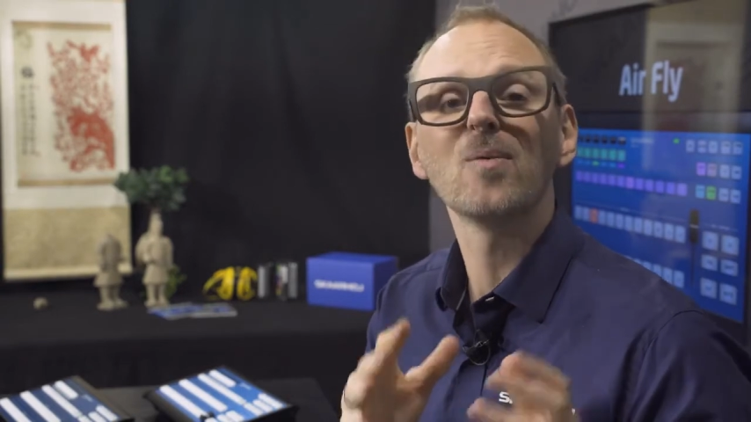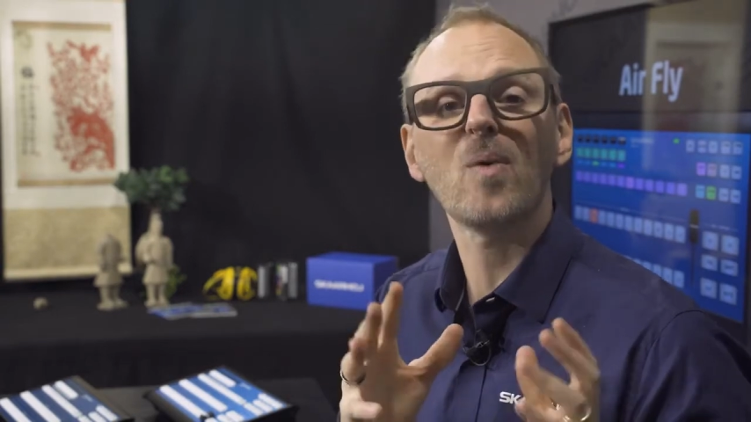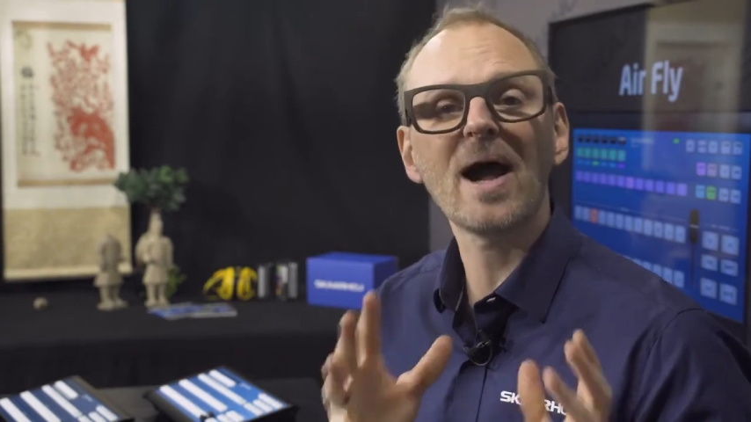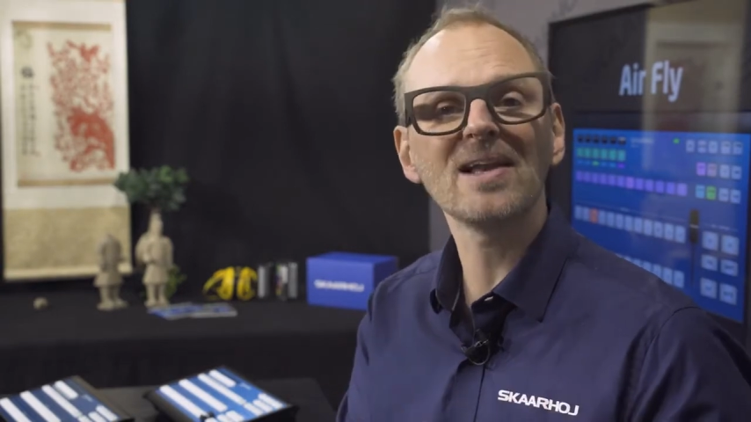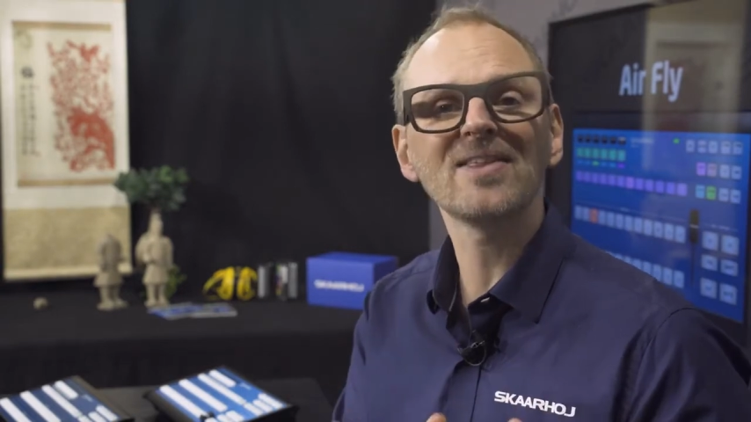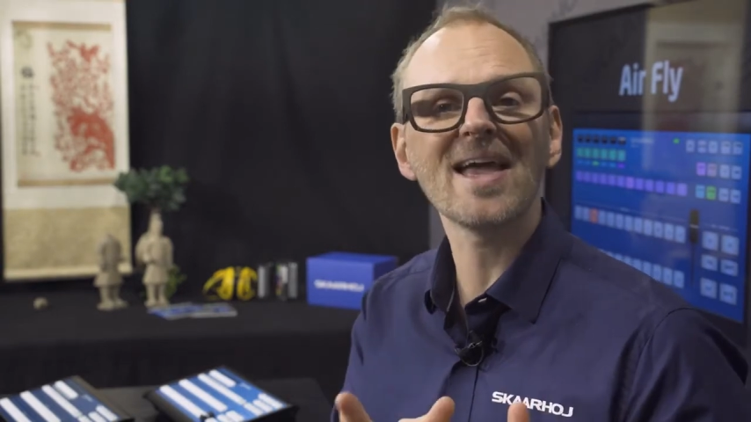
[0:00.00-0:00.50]

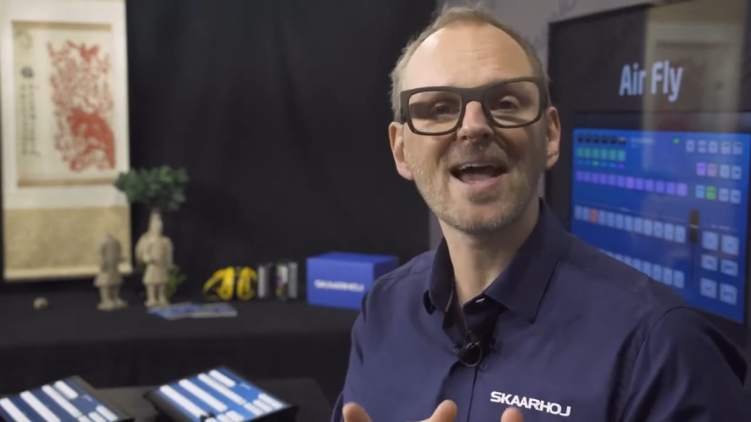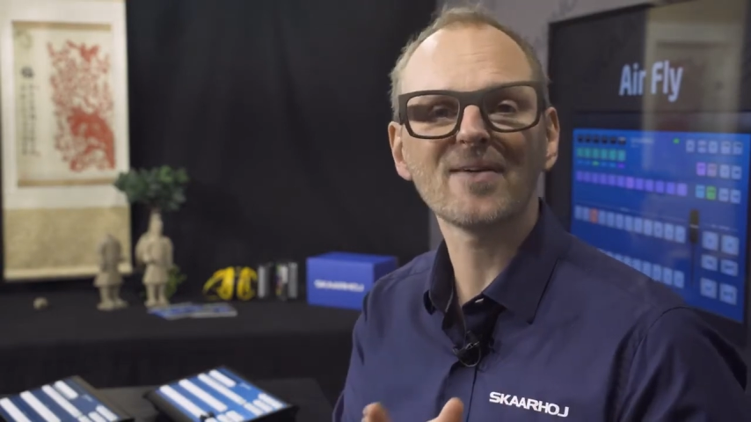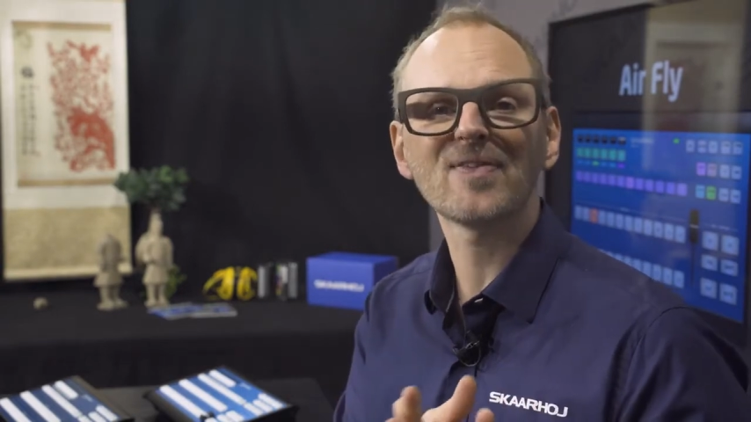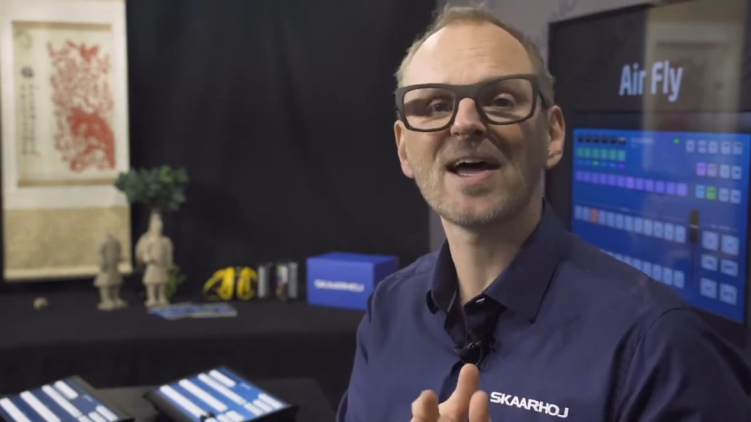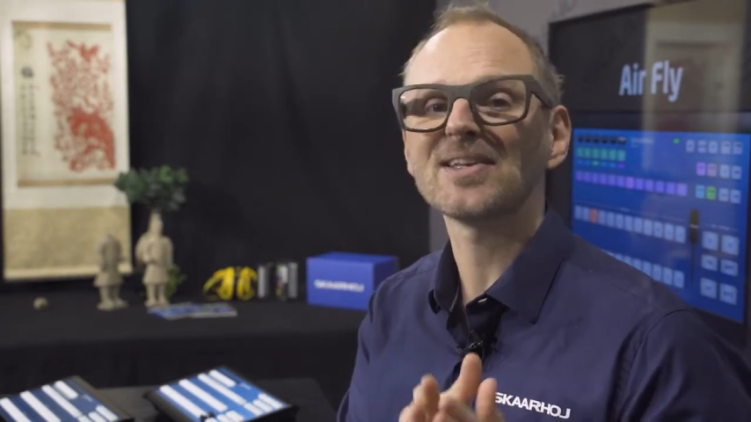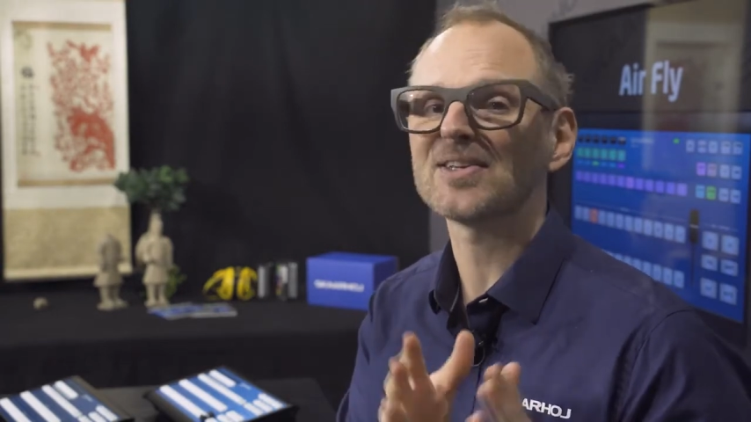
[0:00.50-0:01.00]
While the
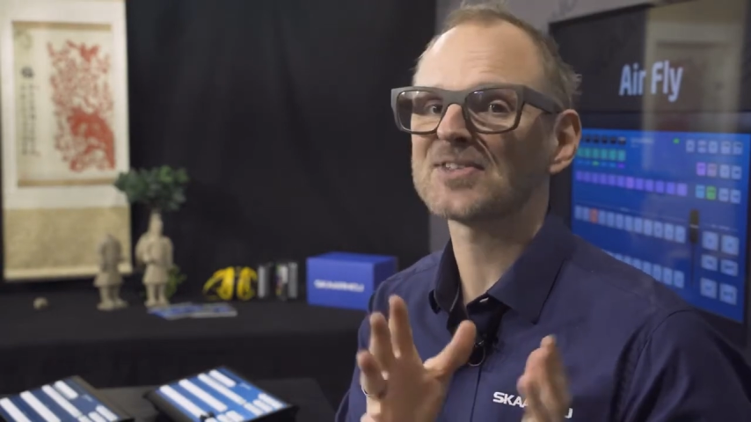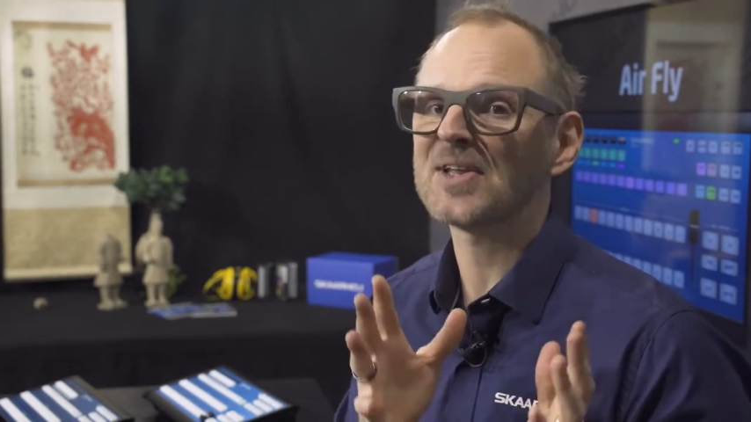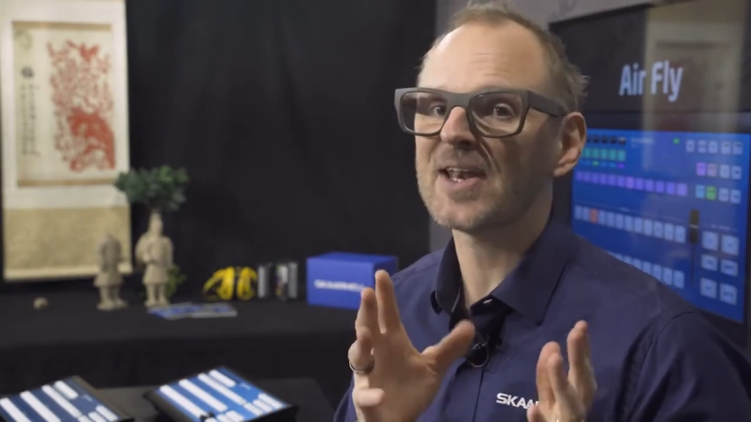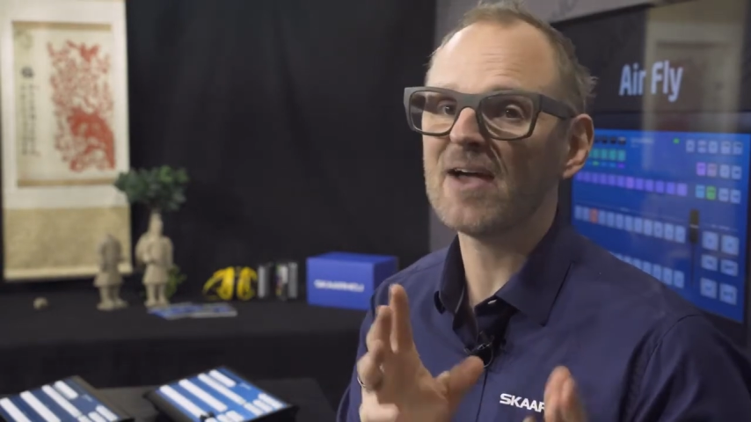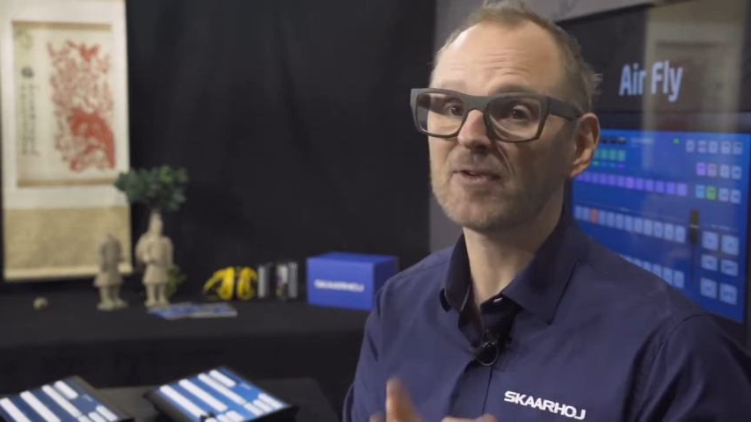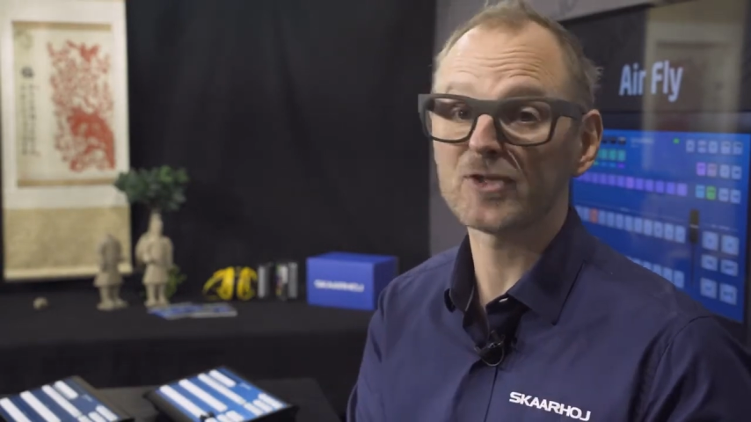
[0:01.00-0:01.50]
AirFly does
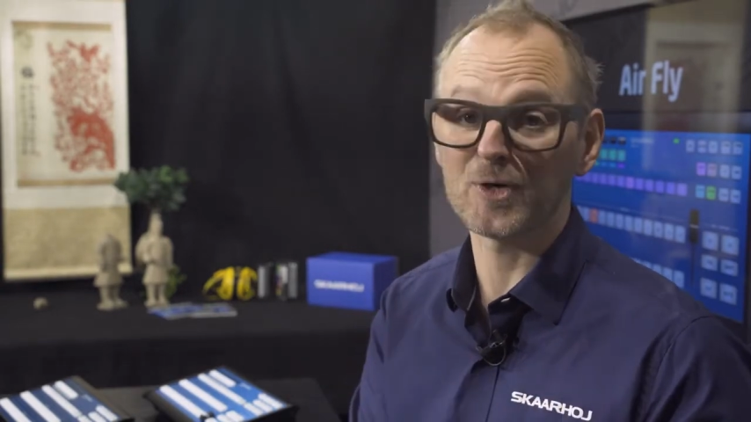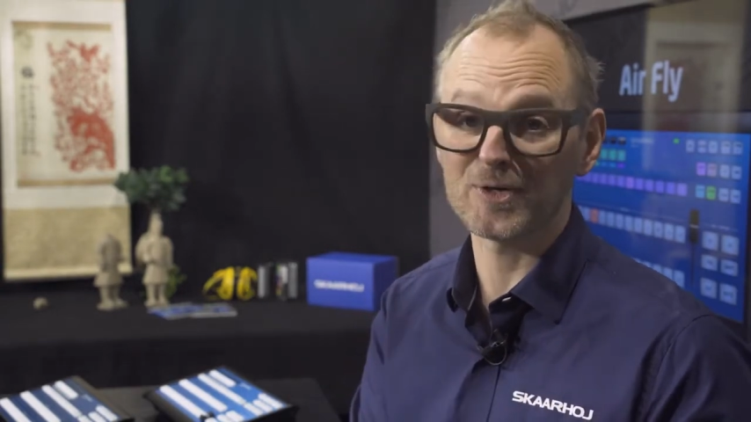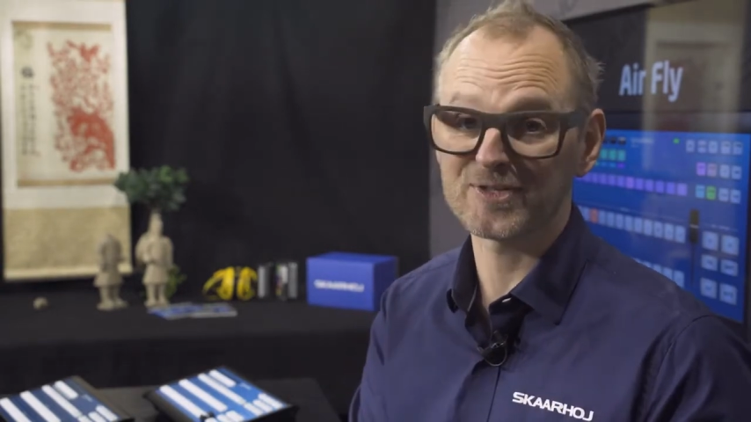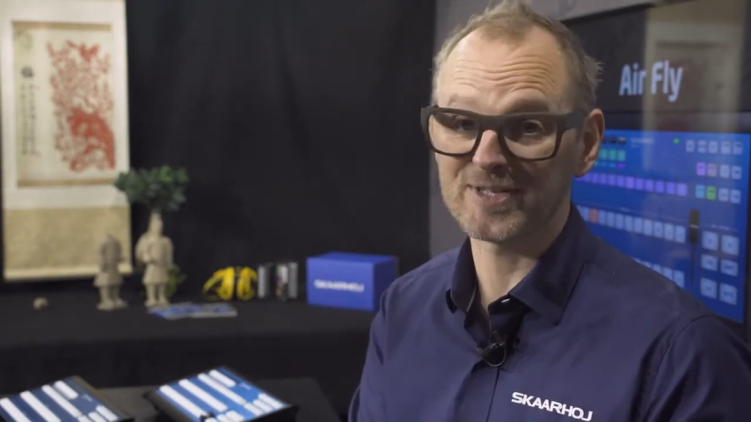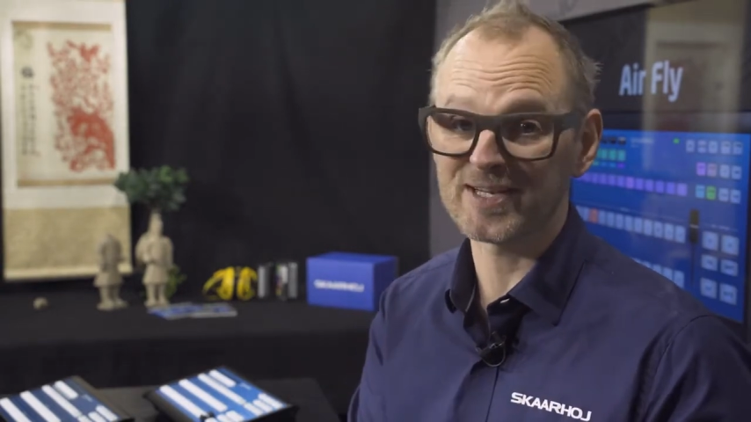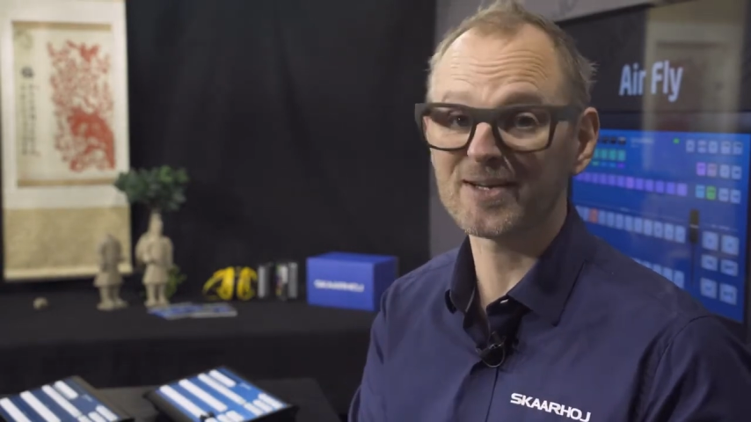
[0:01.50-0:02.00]
not have a
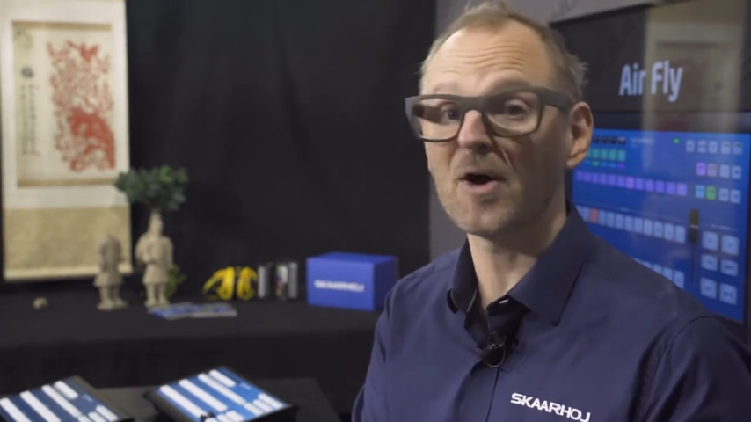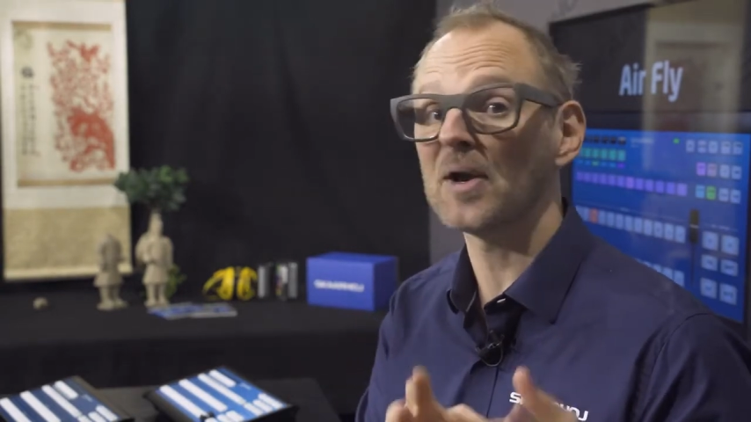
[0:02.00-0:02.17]
joystick,